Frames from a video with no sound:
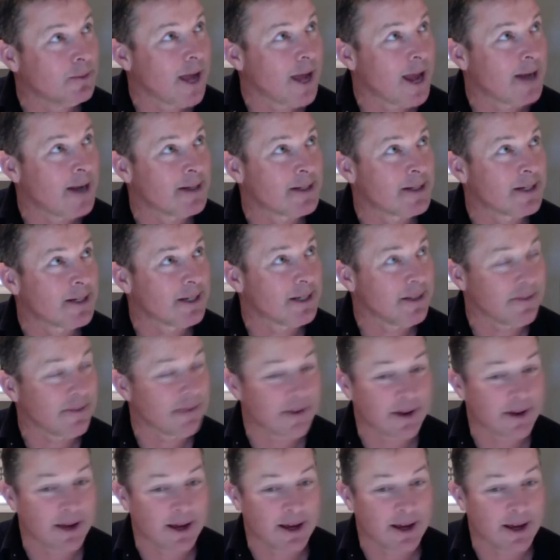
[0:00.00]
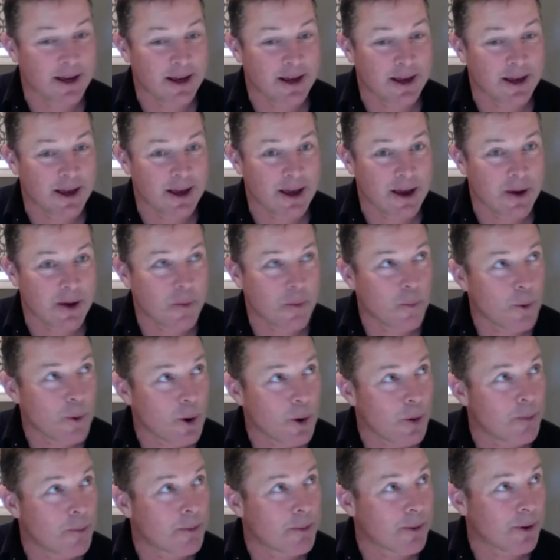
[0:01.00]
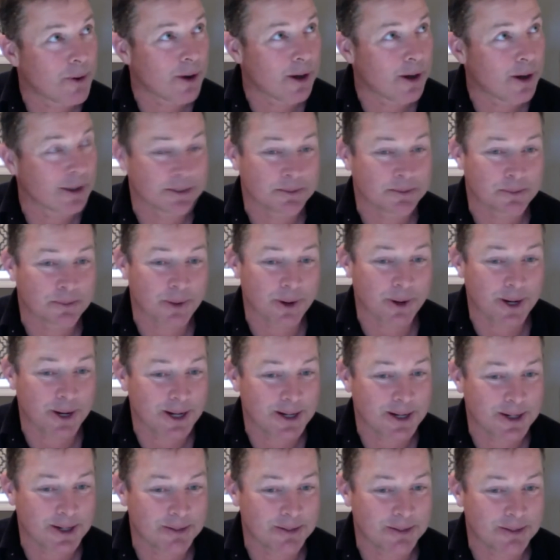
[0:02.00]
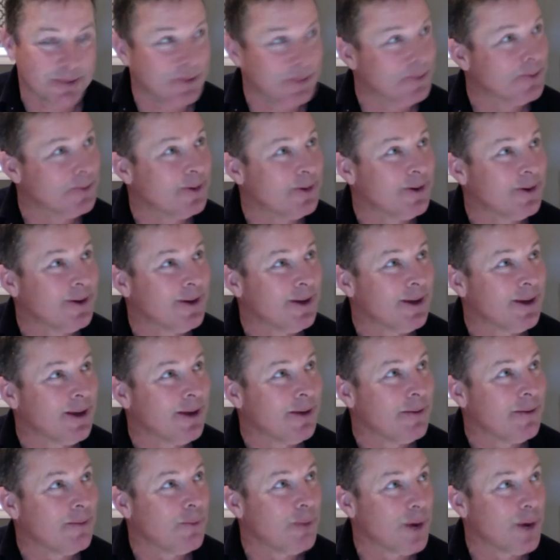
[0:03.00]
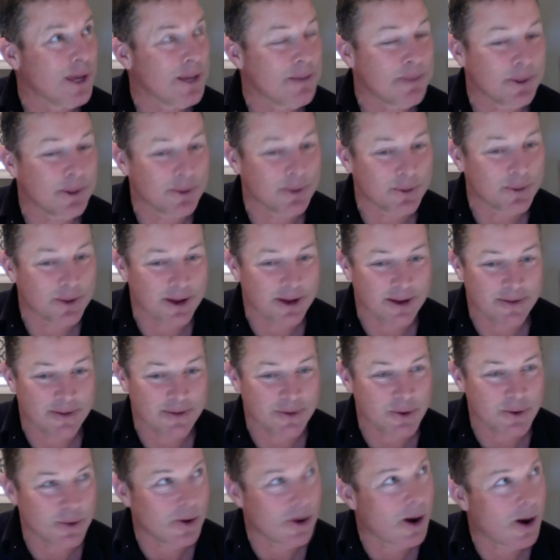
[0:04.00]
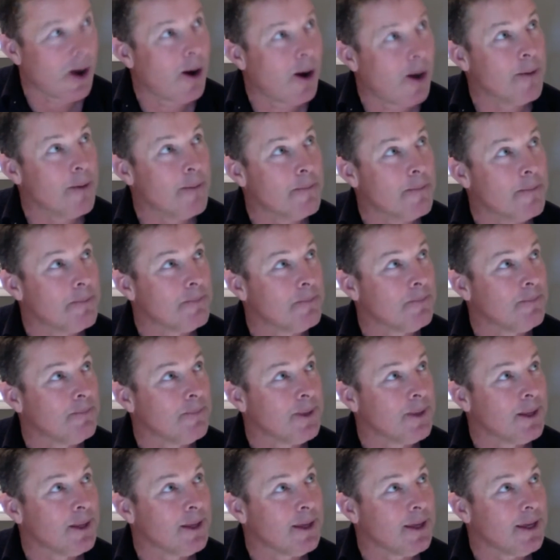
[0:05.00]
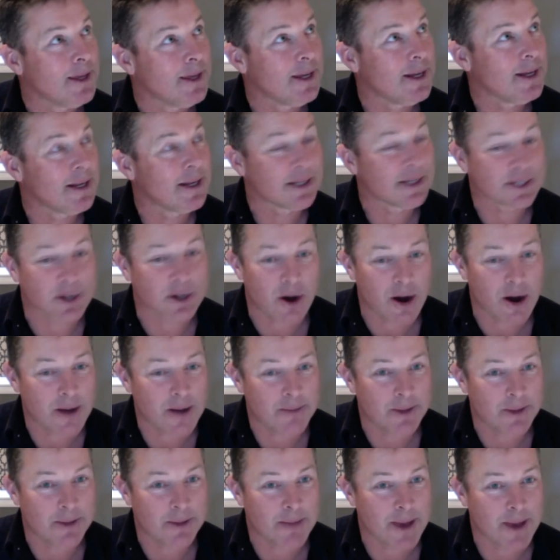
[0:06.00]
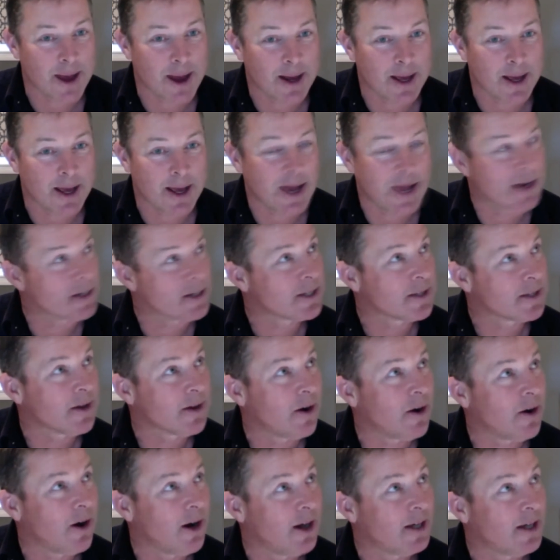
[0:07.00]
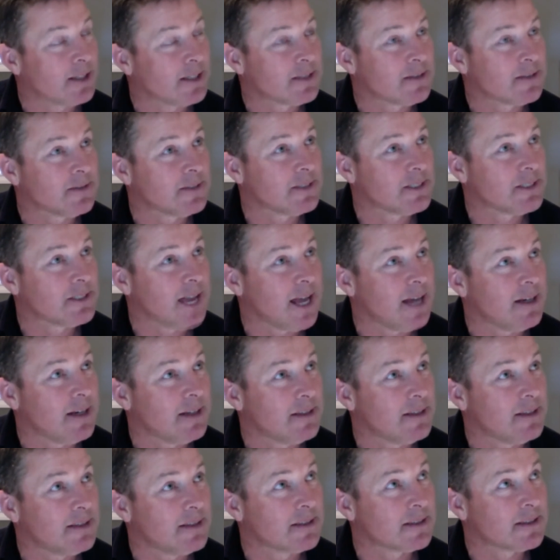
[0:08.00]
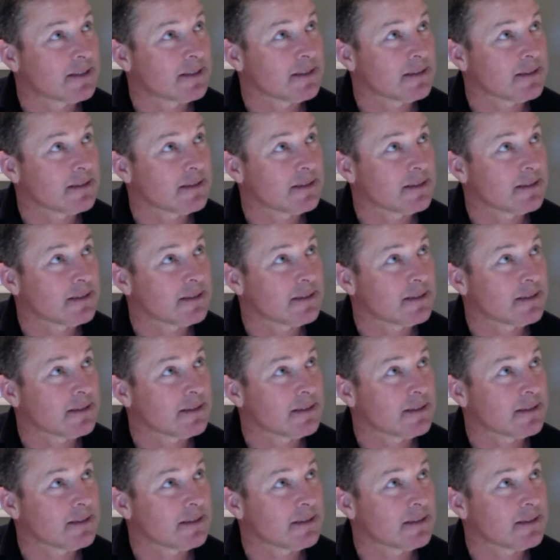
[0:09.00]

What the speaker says: and deliver a well-priced, predictable rebuild of your home in a timely manner and to the highest of standards.